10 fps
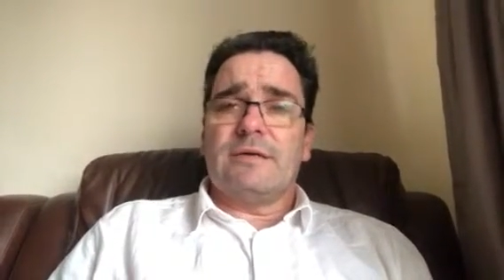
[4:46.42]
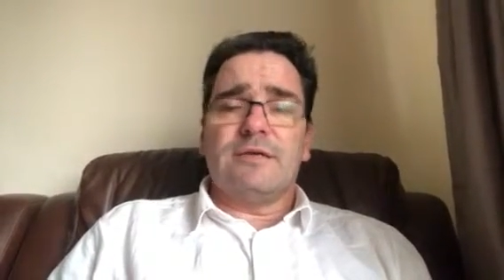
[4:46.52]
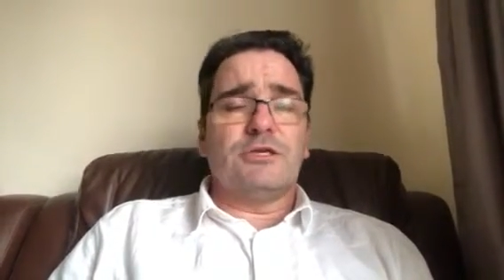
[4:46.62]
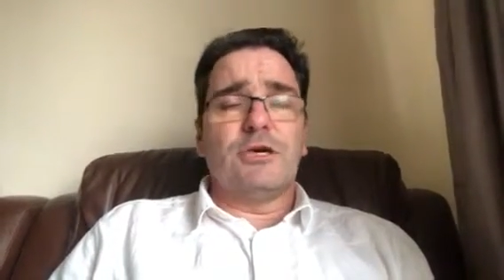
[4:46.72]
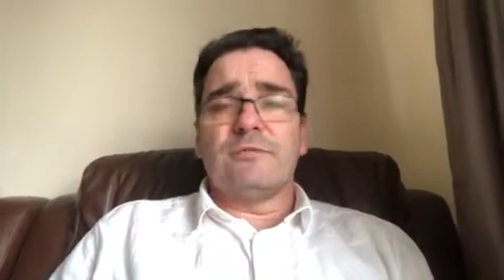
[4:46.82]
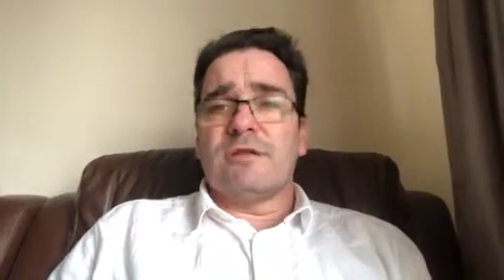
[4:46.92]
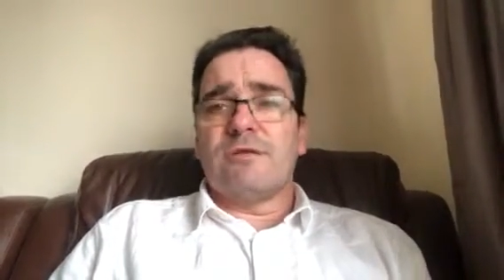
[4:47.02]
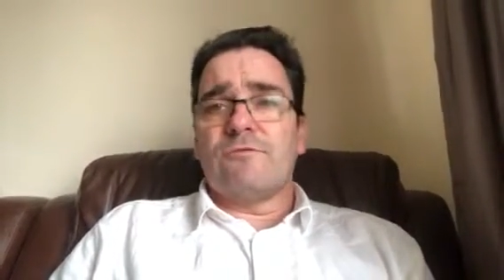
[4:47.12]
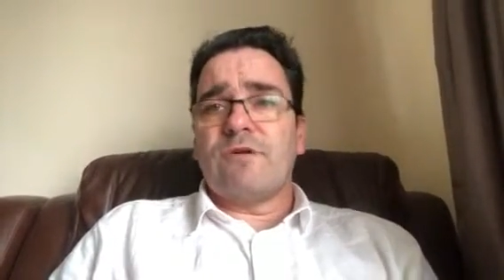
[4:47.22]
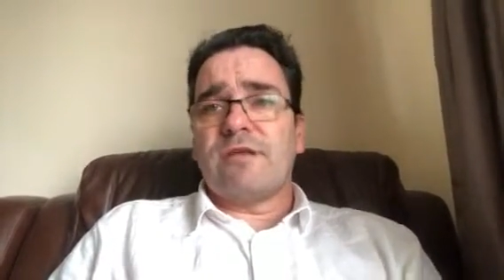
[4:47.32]
In terms, you'll
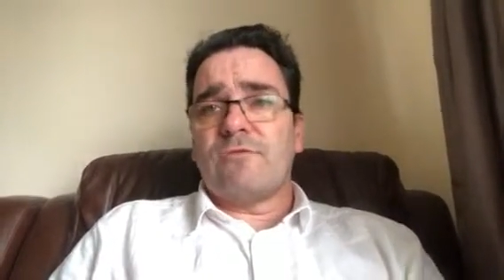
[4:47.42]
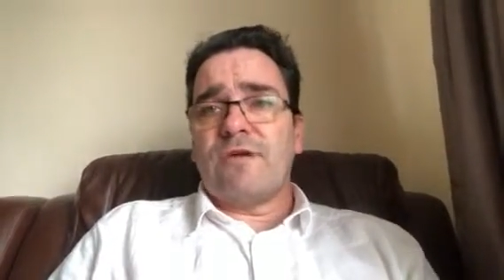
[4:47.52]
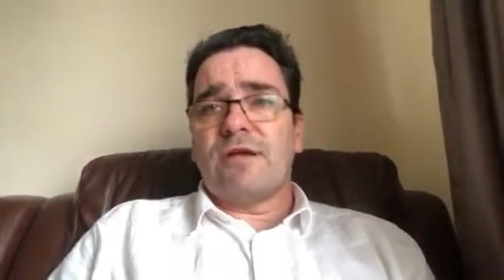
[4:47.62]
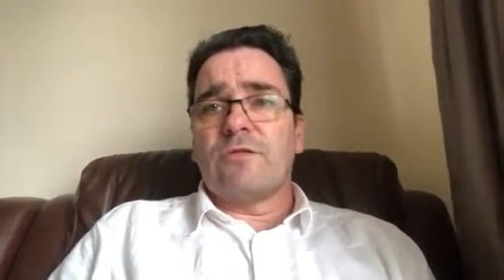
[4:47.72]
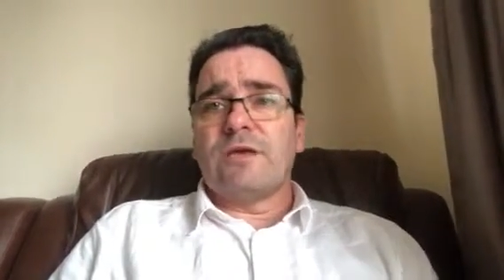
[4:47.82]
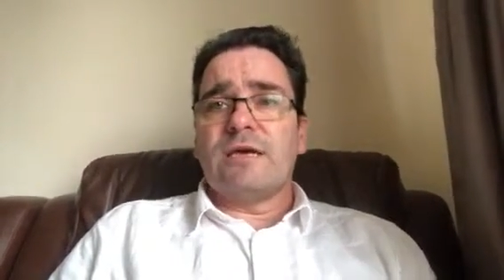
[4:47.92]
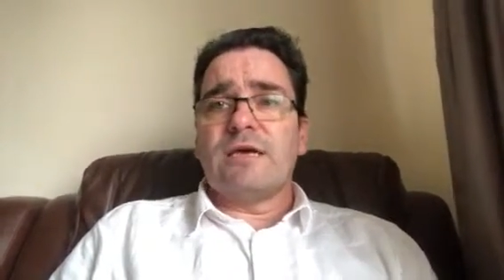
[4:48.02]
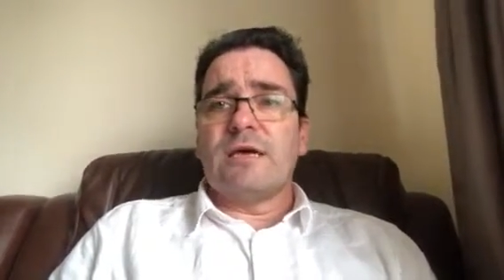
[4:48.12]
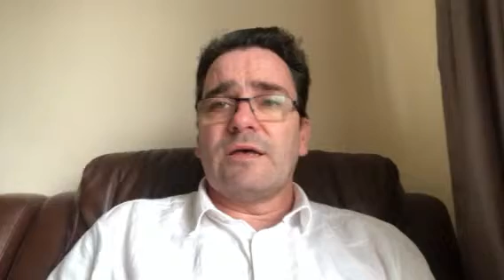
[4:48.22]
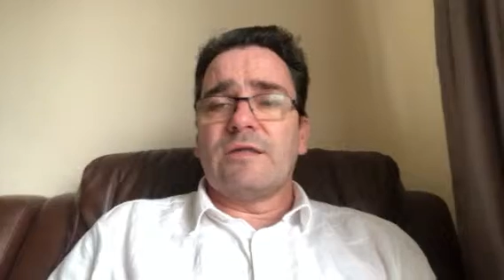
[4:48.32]
have read on
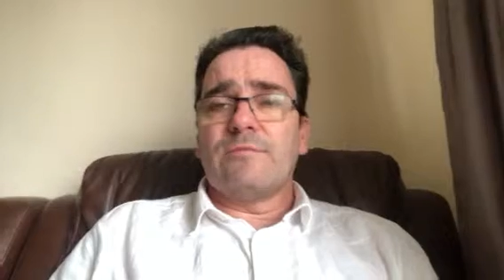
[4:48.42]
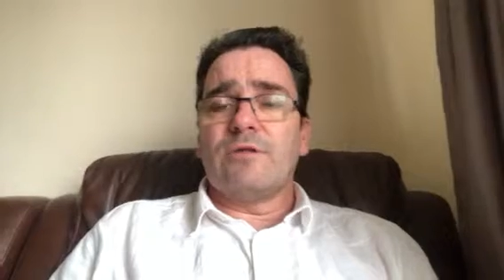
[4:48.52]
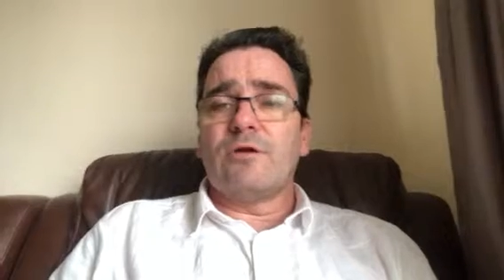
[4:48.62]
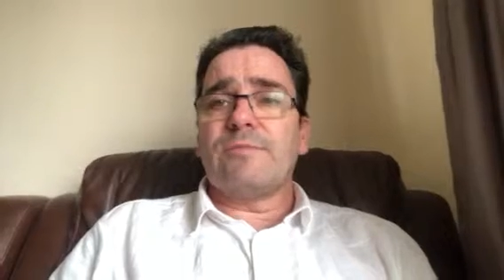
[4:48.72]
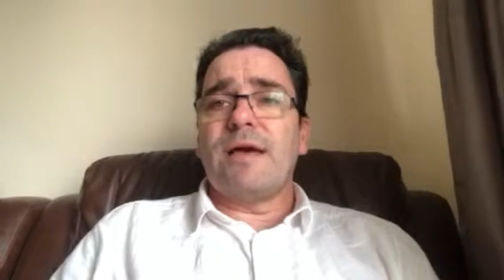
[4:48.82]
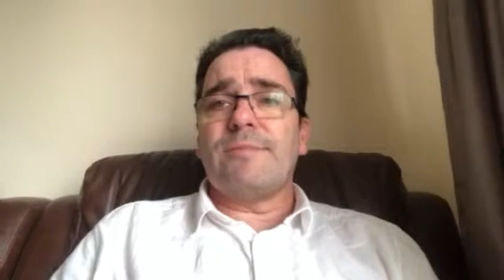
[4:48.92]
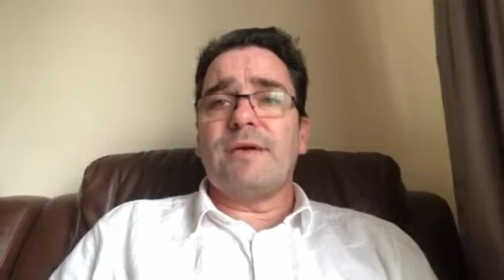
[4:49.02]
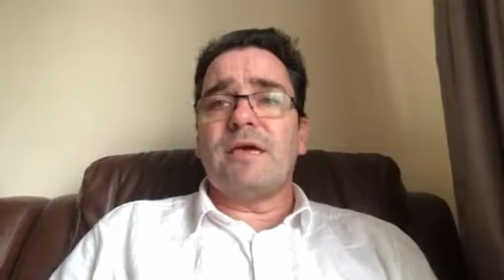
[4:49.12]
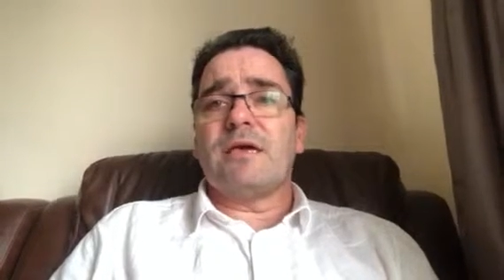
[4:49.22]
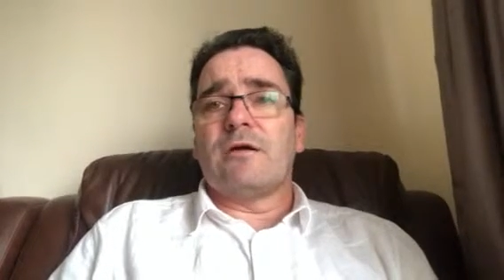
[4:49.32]
the blog,
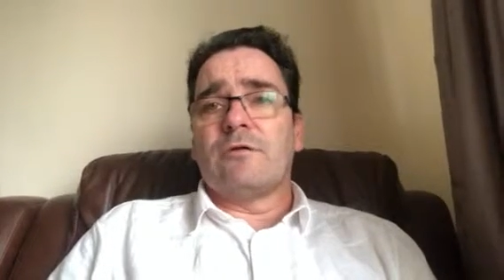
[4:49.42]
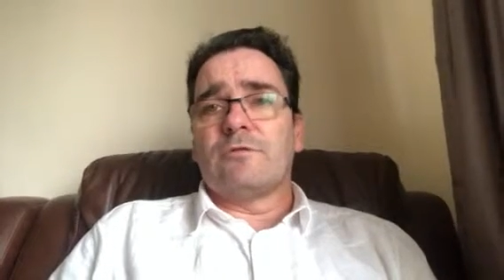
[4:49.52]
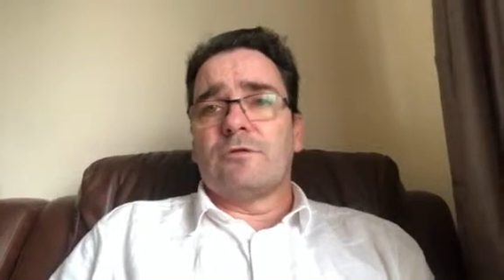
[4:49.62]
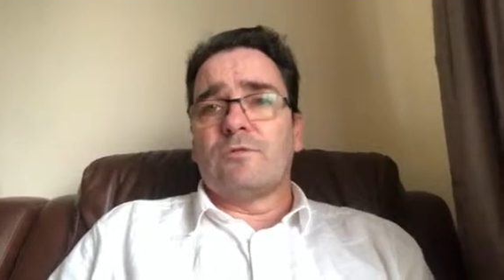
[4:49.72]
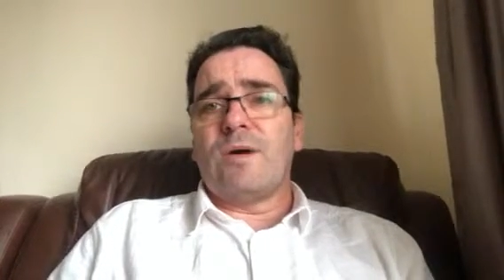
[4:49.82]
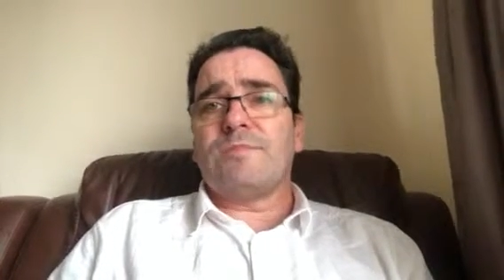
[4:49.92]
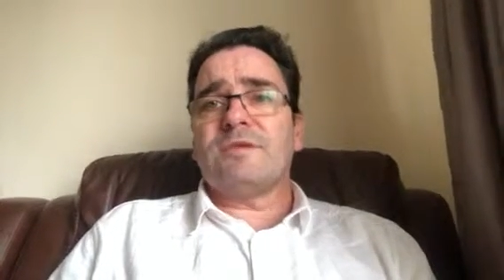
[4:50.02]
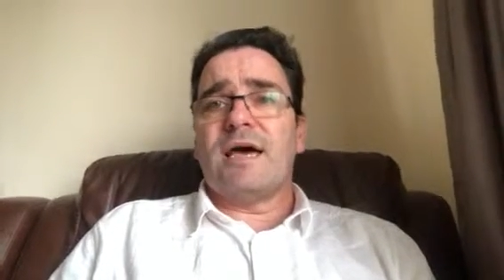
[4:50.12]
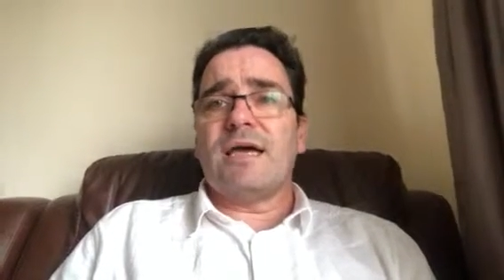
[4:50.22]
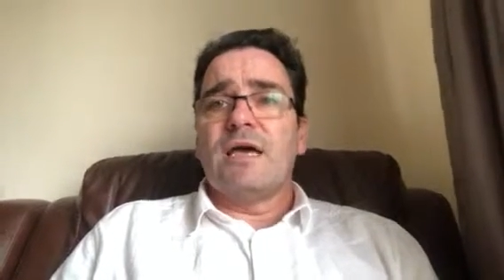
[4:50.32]
maybe on the
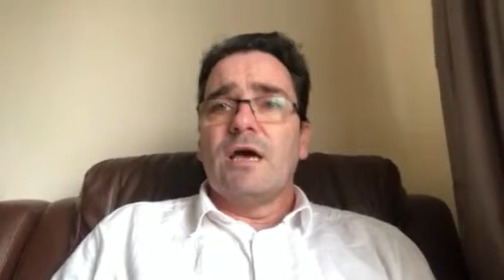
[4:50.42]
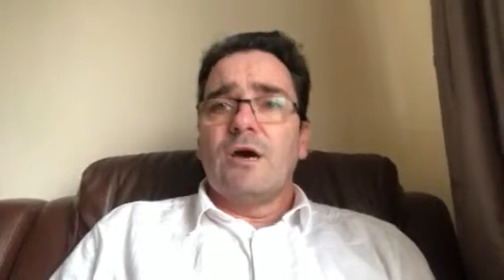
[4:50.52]
website,